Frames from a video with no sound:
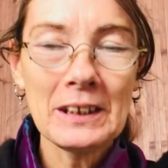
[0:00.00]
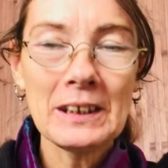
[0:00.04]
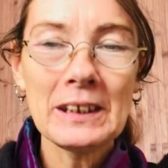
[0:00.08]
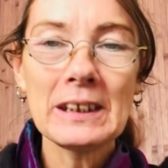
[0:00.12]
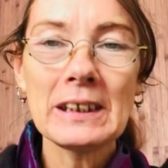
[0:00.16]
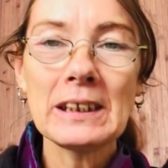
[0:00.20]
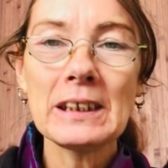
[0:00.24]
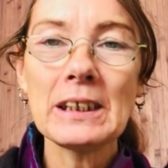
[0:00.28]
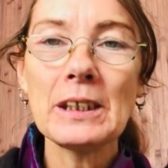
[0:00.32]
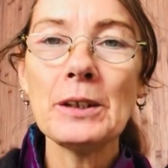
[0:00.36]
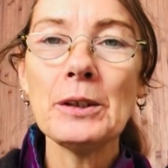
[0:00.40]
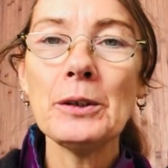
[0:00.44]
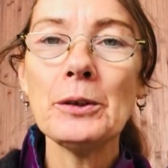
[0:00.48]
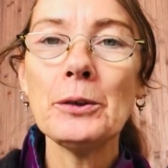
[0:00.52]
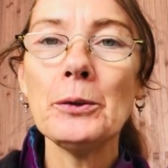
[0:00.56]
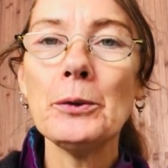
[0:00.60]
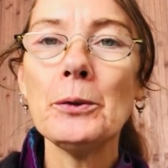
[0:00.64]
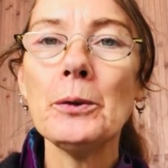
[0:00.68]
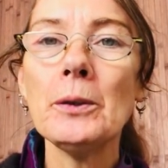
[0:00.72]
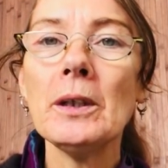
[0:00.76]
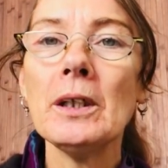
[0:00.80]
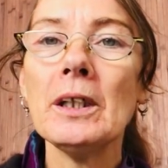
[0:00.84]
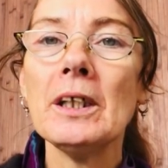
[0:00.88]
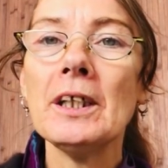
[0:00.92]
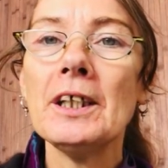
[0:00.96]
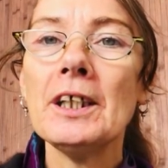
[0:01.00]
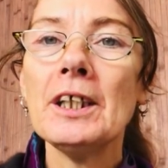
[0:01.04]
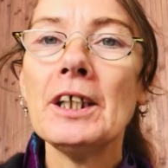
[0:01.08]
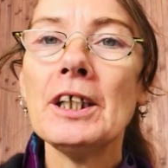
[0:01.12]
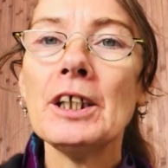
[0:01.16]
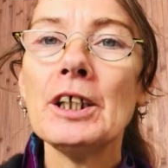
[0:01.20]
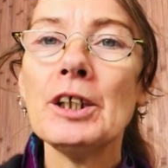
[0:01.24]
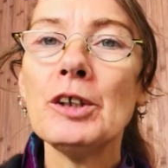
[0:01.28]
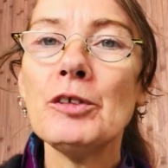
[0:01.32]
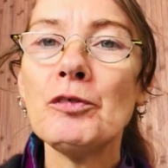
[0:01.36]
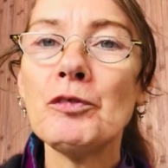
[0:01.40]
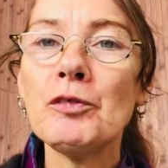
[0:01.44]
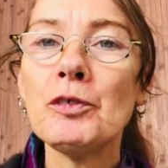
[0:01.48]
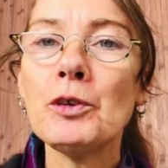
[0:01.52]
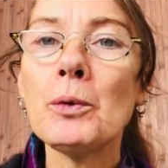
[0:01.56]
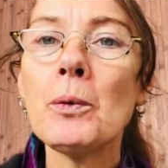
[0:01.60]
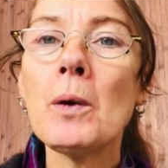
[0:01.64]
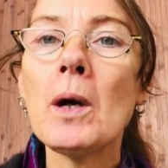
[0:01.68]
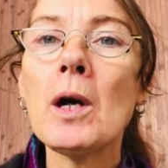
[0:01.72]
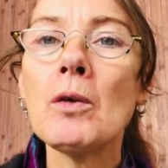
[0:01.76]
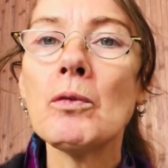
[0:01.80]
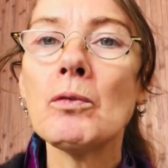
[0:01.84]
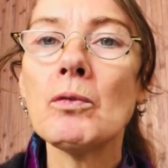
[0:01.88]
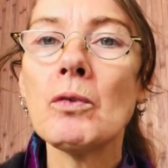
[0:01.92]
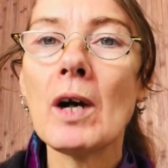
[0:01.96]
so if you
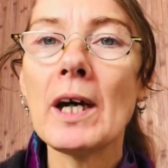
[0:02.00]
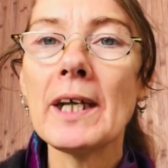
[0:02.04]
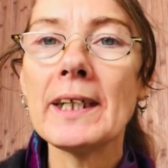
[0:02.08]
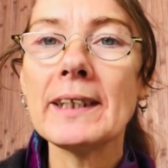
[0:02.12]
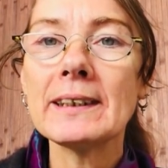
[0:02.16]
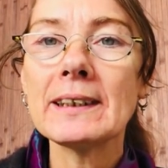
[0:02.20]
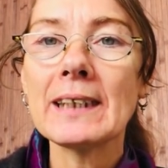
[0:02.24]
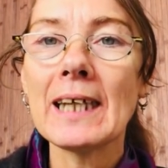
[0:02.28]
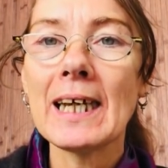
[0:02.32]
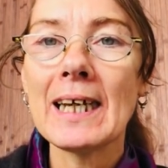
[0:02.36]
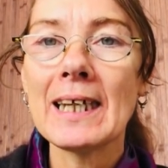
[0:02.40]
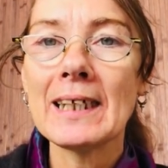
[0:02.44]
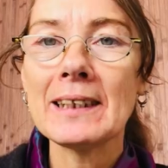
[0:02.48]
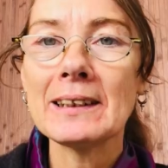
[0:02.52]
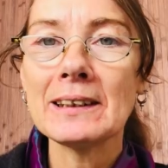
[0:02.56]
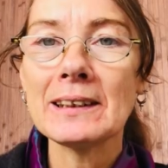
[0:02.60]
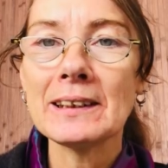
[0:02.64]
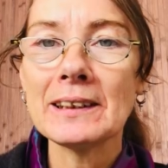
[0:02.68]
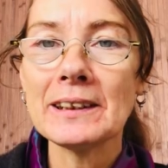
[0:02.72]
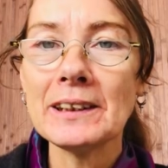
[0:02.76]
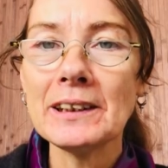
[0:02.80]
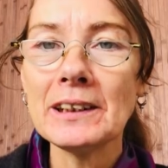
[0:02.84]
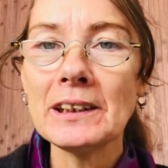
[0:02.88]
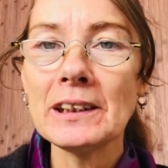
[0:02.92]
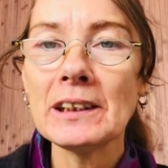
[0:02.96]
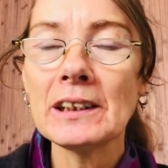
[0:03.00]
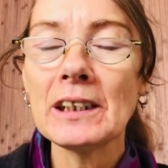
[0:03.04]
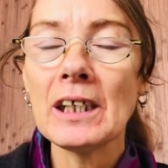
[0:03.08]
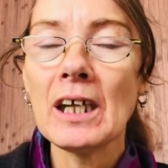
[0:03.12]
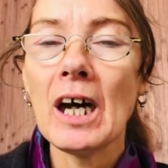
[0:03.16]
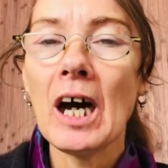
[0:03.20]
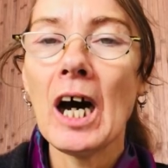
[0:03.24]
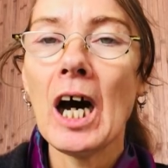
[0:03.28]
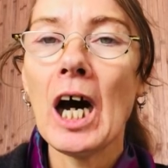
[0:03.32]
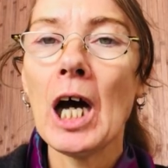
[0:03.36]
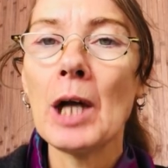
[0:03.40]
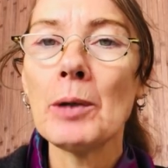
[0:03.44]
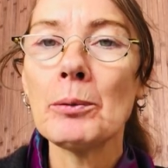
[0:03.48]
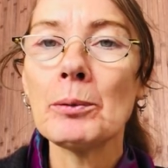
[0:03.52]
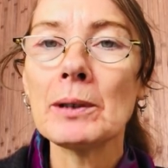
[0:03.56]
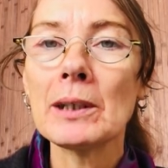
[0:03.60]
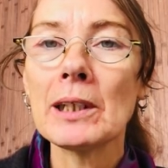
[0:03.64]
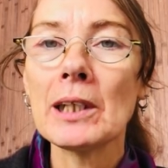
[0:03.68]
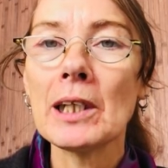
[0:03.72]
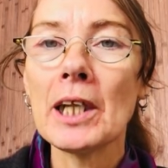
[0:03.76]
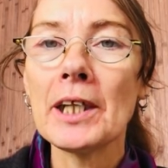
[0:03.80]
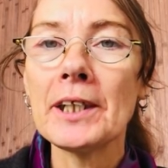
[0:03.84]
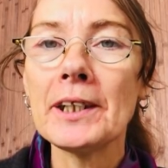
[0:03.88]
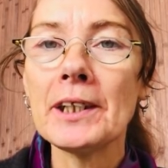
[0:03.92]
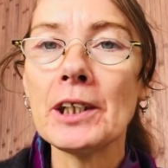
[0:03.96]
are right-handed, I would
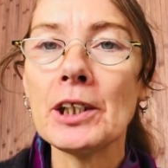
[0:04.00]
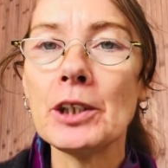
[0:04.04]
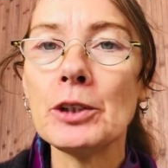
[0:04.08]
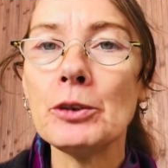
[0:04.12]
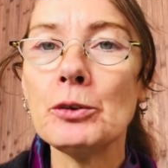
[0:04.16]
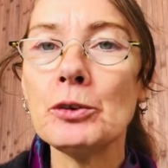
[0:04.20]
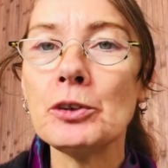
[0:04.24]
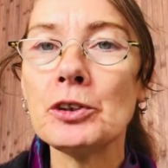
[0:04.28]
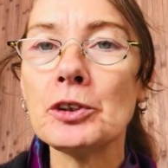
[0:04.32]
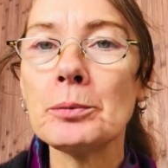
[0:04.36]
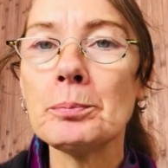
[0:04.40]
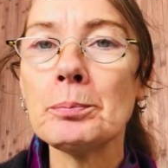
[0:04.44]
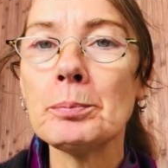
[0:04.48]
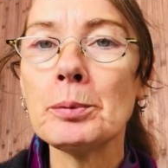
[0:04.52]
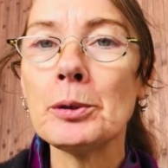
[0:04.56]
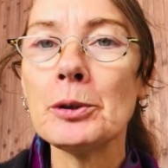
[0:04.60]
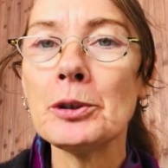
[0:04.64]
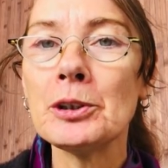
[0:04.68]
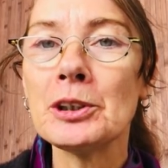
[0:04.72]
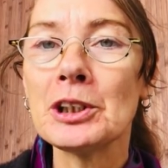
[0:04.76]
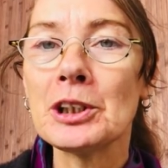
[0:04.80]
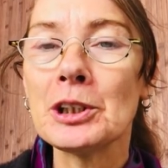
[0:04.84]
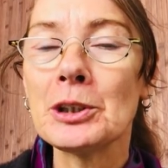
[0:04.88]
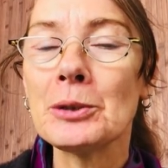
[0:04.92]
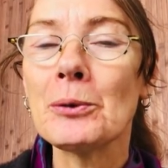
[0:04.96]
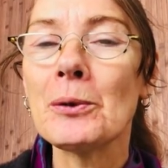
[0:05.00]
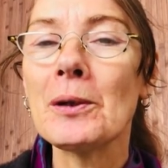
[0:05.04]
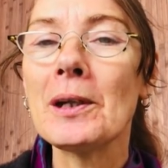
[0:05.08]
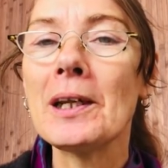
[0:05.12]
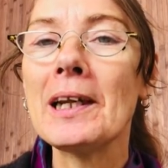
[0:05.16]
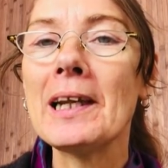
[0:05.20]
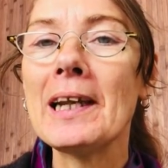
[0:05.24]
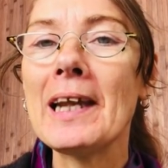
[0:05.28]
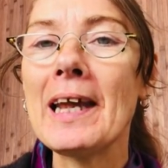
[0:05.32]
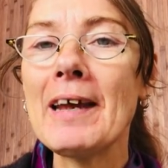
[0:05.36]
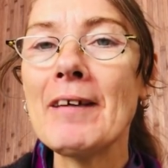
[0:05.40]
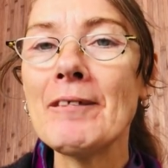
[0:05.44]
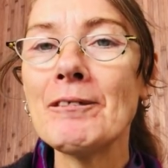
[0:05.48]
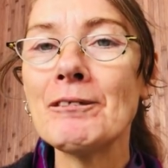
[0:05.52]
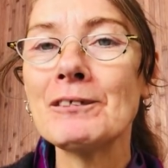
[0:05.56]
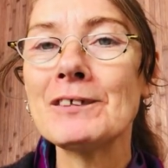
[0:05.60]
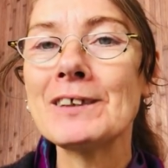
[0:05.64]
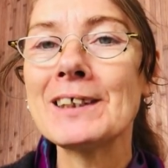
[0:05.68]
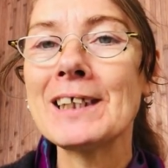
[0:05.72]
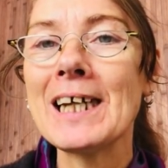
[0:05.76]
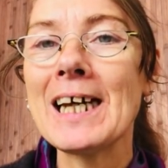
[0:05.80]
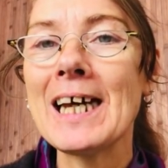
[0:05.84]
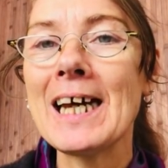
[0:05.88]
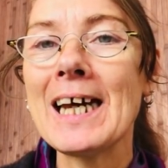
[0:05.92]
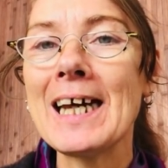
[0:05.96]
like you to put your
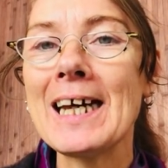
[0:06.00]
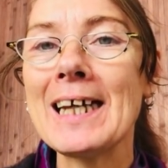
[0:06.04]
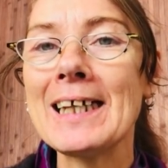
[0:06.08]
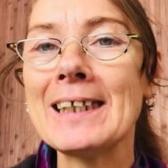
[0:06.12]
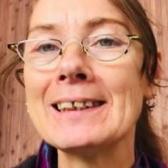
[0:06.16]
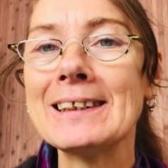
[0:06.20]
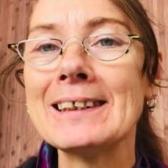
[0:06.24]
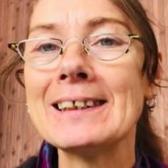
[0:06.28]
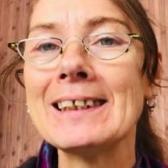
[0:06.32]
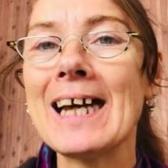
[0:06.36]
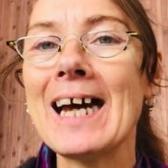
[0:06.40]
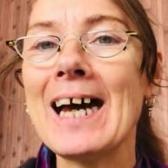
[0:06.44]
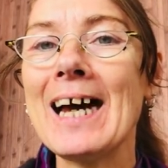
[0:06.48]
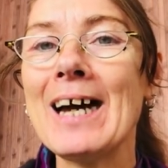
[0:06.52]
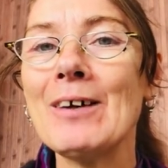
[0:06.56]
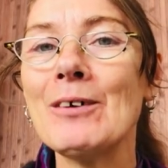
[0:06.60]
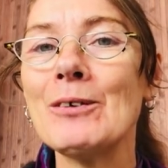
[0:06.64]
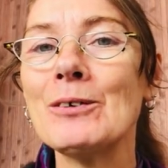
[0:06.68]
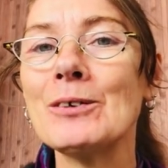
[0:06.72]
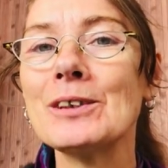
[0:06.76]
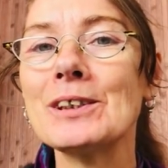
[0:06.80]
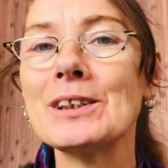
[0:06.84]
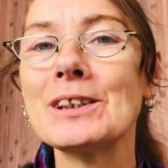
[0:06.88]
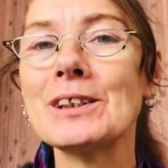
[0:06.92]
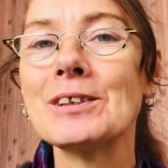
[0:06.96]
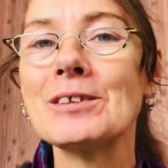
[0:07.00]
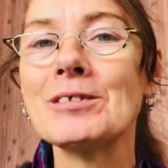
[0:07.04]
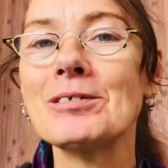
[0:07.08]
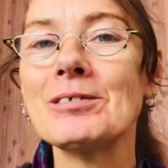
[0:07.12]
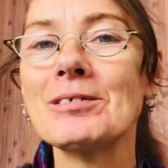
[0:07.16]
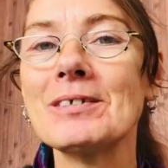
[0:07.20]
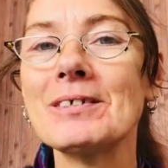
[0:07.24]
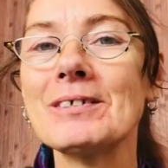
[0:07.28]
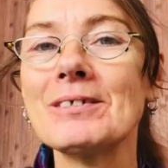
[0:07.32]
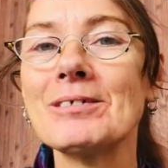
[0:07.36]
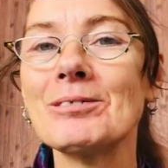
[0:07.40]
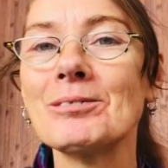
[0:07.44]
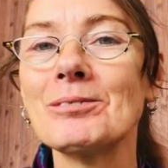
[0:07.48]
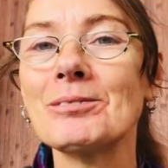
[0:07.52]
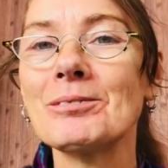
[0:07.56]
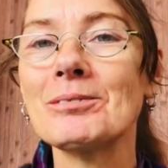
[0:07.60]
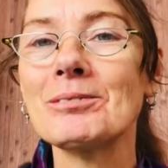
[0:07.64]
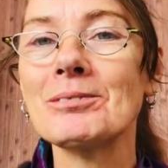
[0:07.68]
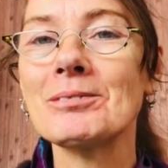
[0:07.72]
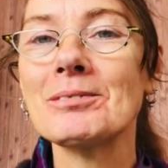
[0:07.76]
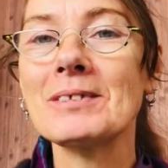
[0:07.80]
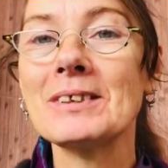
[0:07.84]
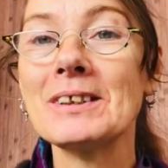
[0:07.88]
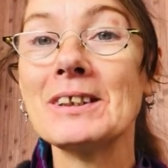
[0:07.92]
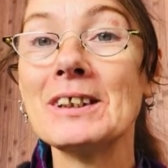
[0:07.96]
left hand out.
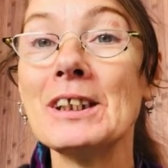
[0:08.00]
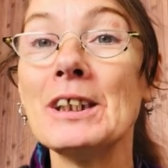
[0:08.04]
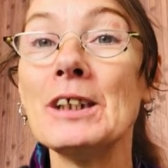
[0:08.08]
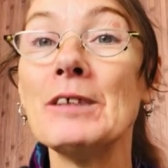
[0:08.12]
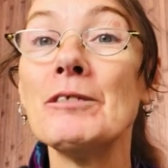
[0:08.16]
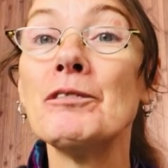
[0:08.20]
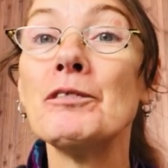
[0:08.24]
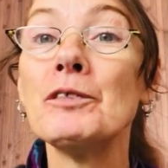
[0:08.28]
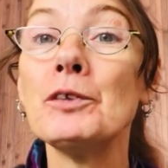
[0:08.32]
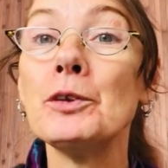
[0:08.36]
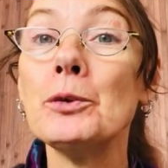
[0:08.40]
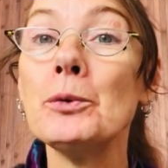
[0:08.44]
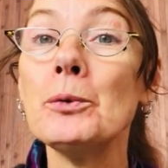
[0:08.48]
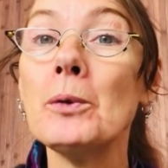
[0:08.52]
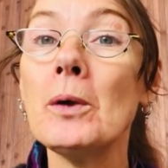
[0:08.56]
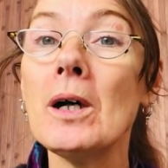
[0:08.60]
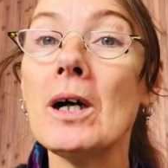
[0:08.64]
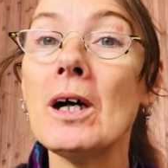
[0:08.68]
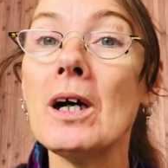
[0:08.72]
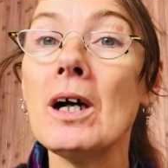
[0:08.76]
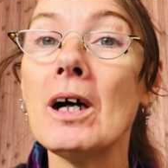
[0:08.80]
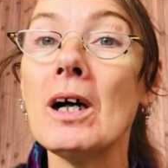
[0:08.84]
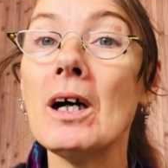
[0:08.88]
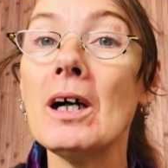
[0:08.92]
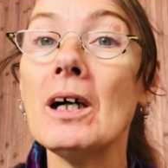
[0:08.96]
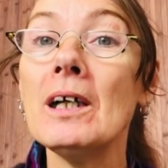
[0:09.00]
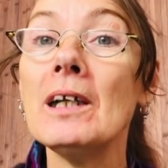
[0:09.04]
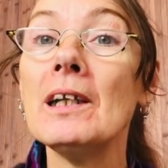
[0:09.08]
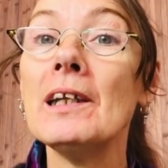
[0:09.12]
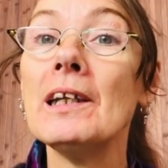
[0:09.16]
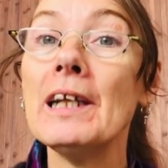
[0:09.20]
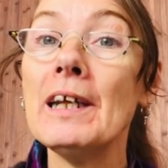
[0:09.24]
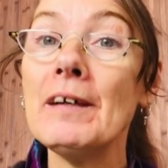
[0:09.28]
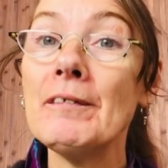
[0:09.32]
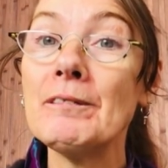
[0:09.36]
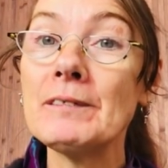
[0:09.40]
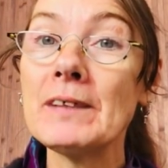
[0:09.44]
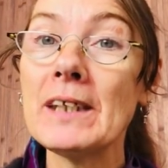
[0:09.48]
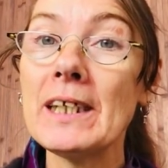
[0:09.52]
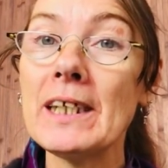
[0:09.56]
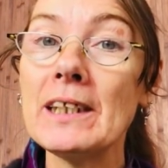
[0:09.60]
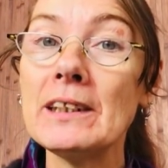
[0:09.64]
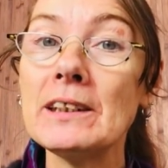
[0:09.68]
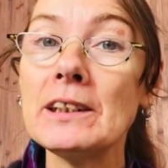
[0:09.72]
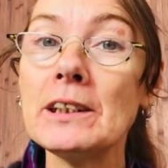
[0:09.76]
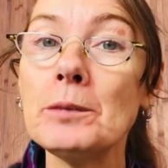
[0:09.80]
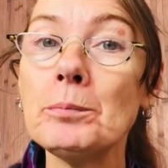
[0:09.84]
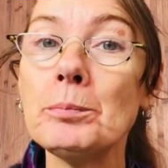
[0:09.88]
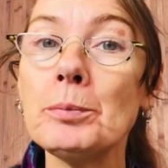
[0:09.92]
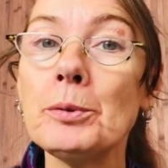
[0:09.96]
If you are
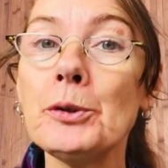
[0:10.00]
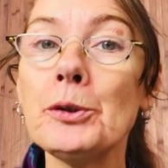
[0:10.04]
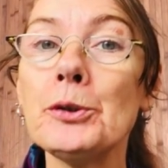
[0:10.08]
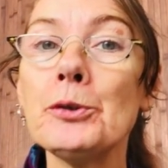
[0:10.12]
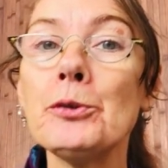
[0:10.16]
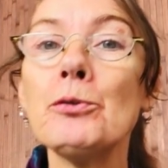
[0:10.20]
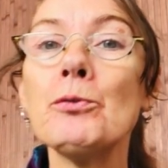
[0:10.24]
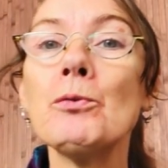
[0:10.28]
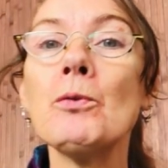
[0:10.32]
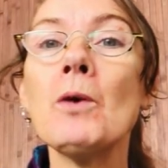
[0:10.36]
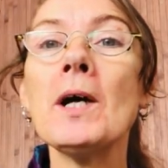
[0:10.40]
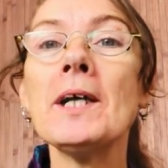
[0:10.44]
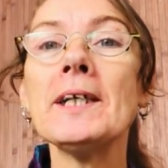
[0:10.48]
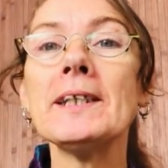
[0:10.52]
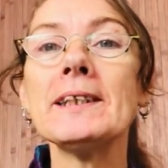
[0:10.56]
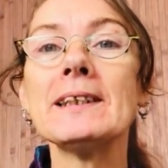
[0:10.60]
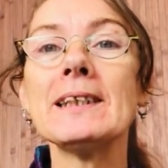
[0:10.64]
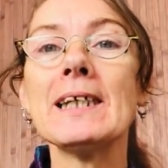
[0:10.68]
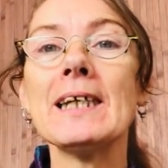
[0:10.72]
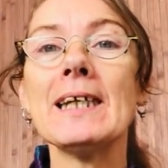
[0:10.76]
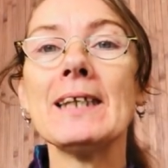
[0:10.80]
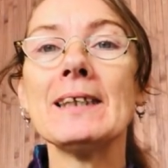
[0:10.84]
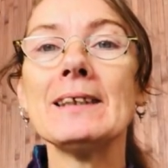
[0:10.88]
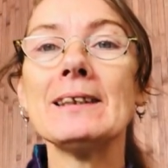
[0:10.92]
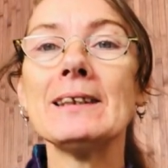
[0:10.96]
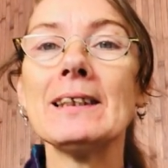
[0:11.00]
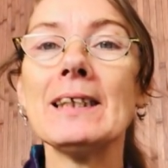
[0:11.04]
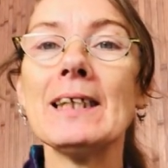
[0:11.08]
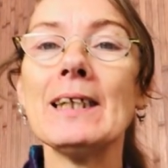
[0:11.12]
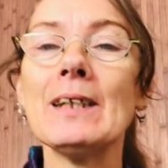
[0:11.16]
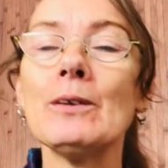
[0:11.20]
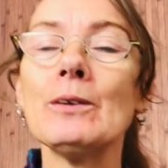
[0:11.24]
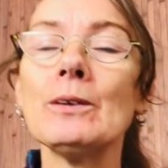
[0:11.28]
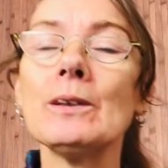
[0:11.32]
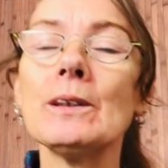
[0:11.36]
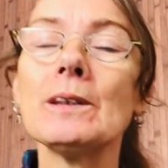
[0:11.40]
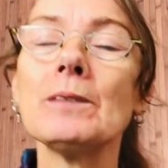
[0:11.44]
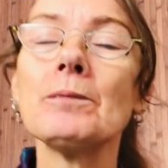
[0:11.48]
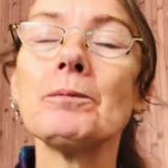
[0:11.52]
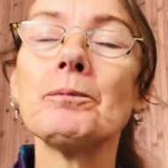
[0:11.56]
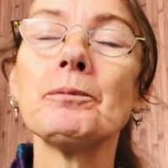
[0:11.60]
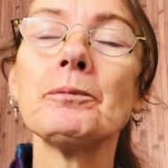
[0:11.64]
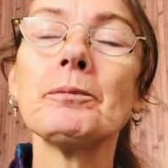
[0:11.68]
left-handed, put your right hand out.